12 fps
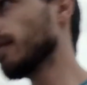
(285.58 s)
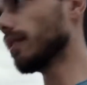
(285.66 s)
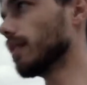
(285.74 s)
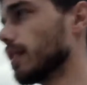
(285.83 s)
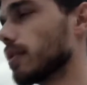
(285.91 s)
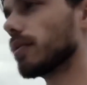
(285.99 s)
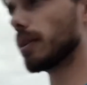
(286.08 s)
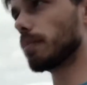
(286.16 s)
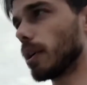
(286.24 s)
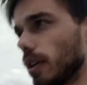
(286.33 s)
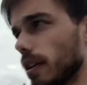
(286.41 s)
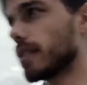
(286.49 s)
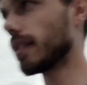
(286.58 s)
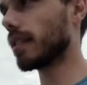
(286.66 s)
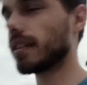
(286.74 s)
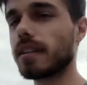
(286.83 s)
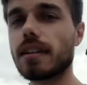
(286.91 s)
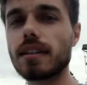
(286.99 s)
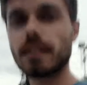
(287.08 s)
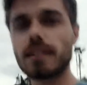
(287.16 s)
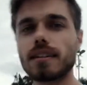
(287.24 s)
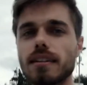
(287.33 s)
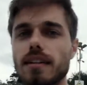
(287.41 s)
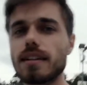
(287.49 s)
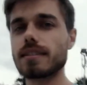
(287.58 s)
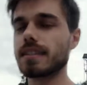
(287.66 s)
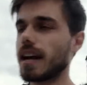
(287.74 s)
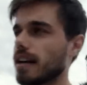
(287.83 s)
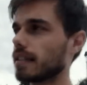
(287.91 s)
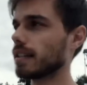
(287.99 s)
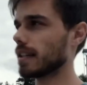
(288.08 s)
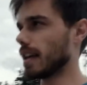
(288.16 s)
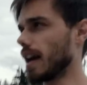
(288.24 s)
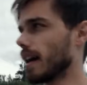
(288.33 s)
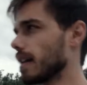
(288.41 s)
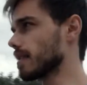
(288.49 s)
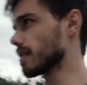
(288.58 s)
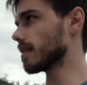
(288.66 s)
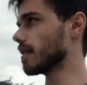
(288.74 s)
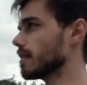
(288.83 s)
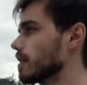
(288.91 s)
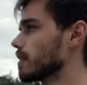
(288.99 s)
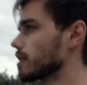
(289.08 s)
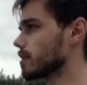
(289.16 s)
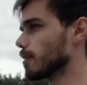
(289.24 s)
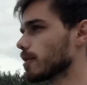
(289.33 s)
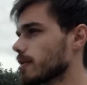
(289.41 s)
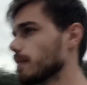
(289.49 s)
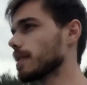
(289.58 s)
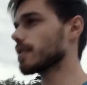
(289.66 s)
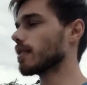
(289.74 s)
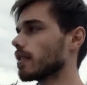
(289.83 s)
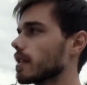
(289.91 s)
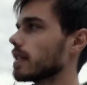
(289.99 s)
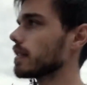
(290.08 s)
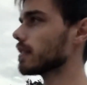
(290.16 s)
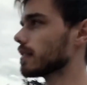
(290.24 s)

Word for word: literally parked exactly as the dinner is supposed to be starting.